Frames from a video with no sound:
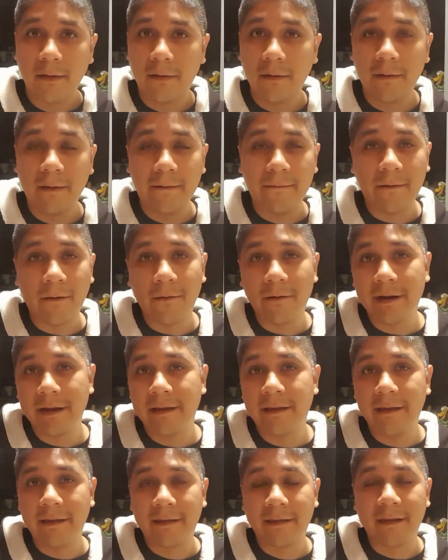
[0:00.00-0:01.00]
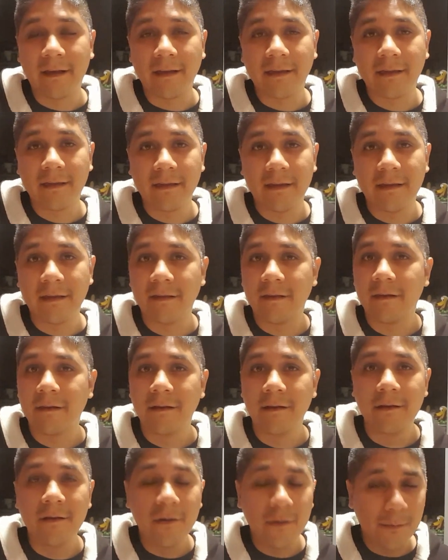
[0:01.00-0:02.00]
So they've already discussed this
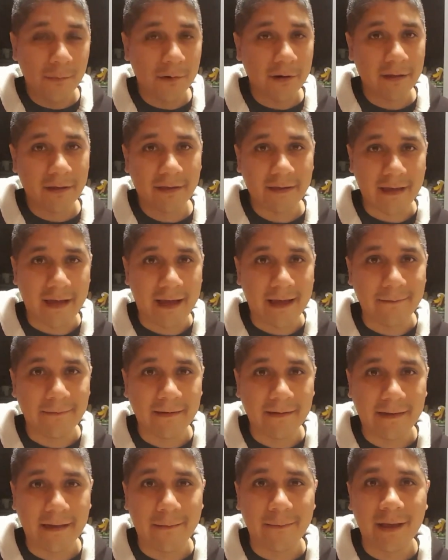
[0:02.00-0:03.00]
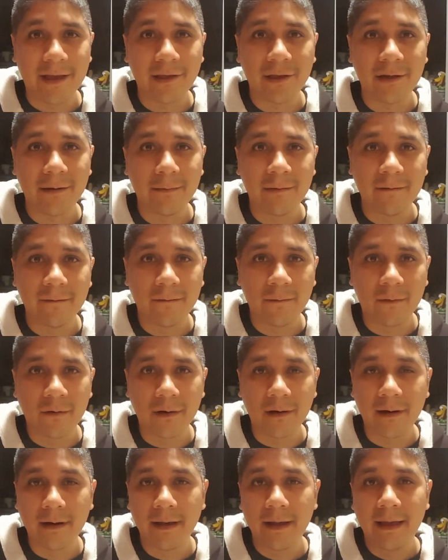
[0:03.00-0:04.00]
numerous times, as I mentioned
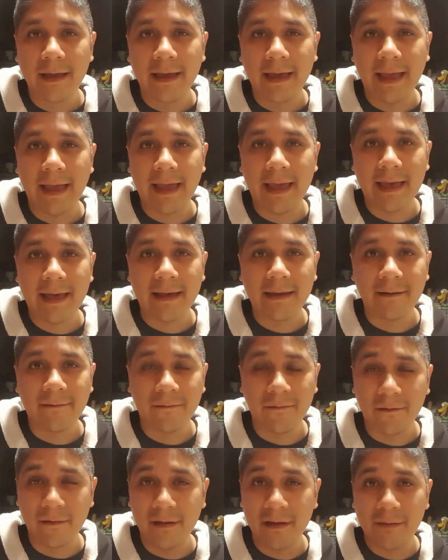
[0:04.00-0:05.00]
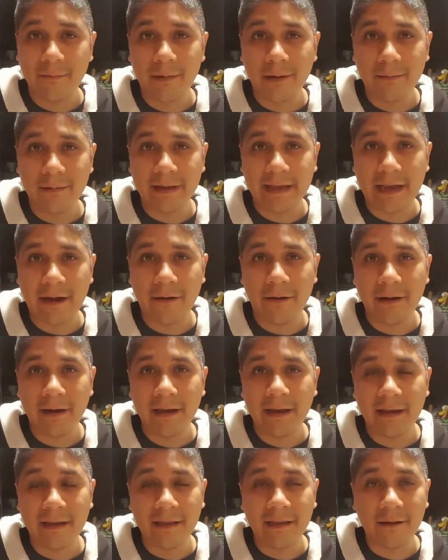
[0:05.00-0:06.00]
before, and for this public
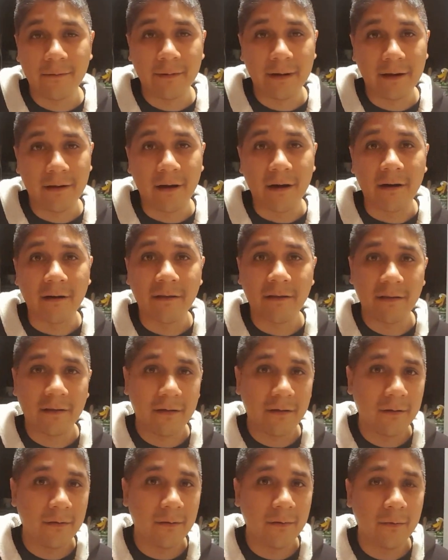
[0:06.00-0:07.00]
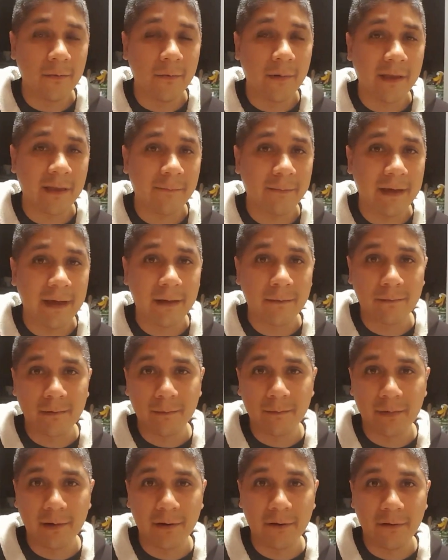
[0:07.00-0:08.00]
hearing, it's in regards to what's being
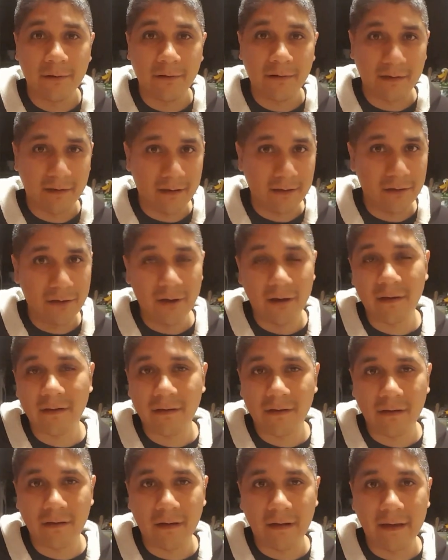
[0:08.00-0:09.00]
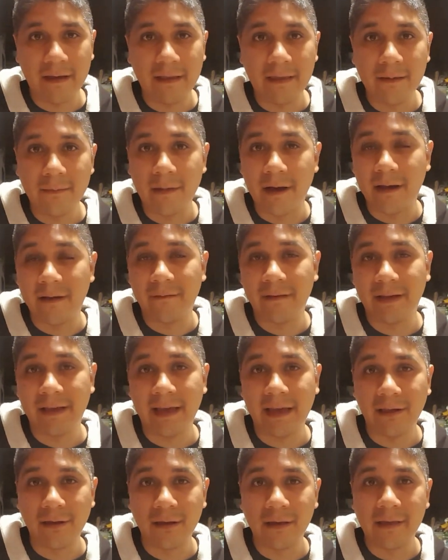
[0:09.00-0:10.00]
proposed just in the
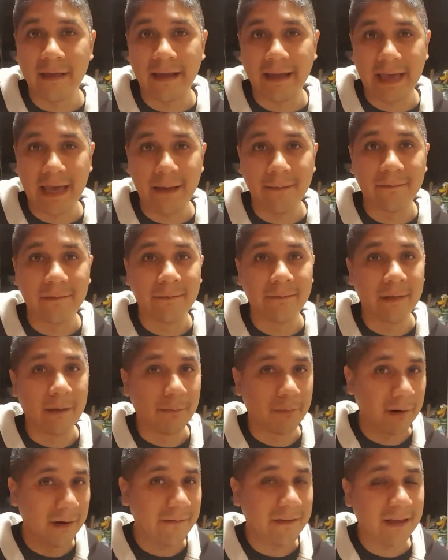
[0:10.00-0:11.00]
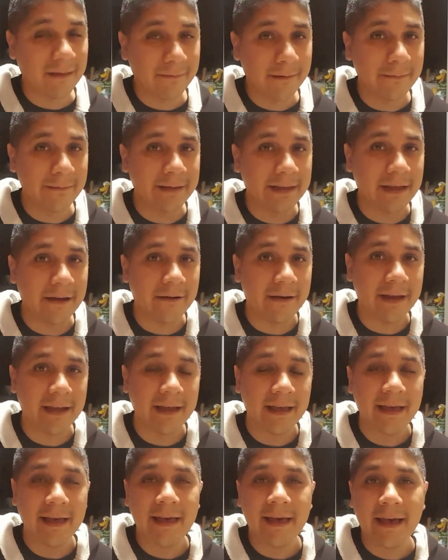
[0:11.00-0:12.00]
modifications that came from the previous public
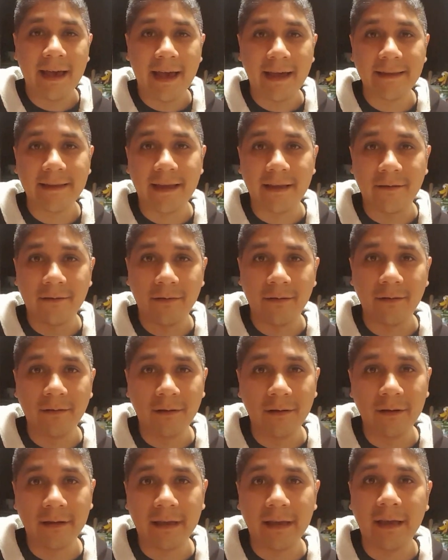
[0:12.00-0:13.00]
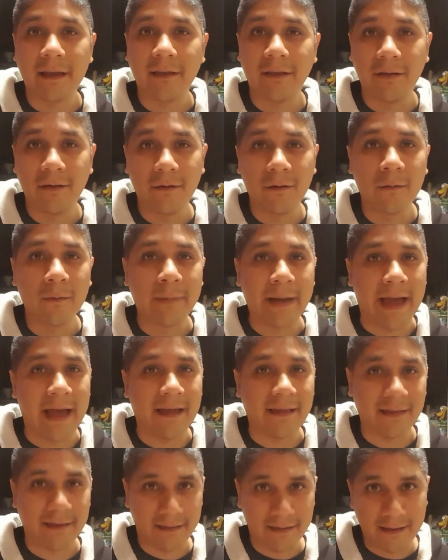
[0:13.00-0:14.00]
hearing, and that's what they're looking to
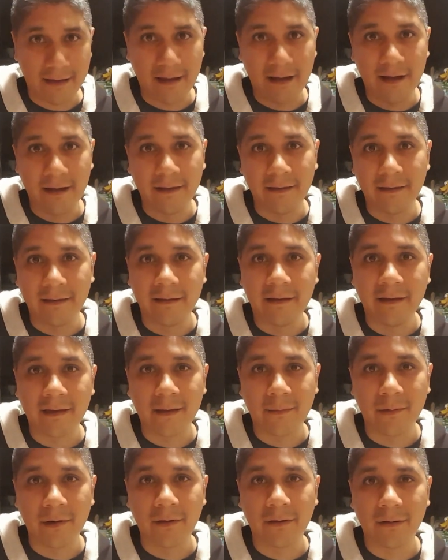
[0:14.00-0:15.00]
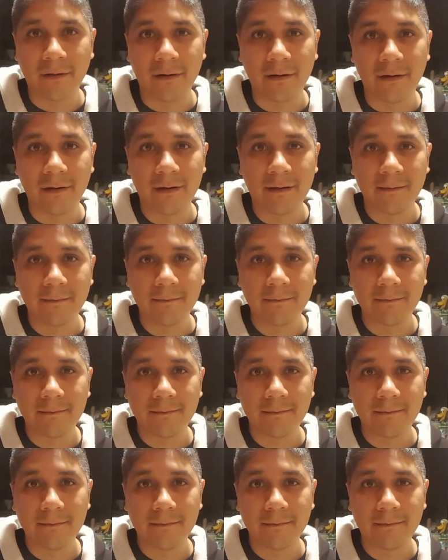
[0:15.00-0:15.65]
pass on December 3rd.